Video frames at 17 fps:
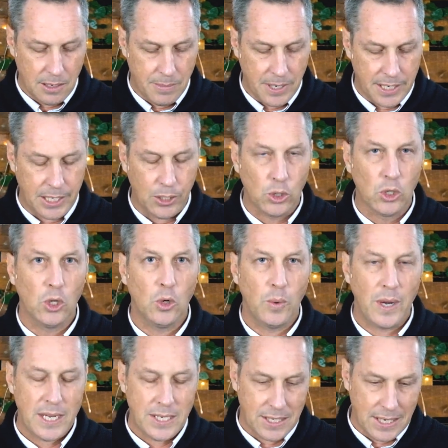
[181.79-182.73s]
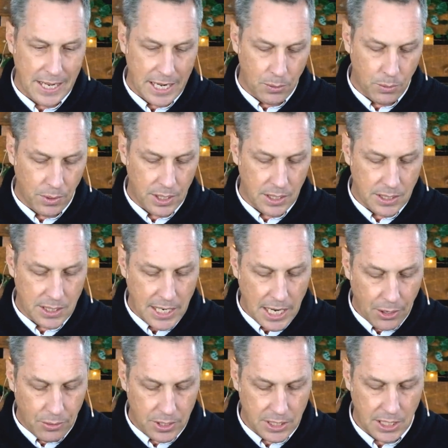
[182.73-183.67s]
but he always led with
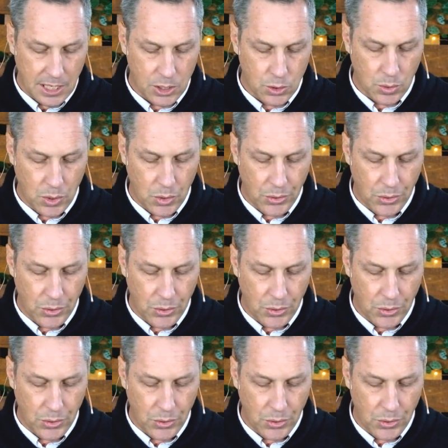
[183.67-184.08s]
integrity, as we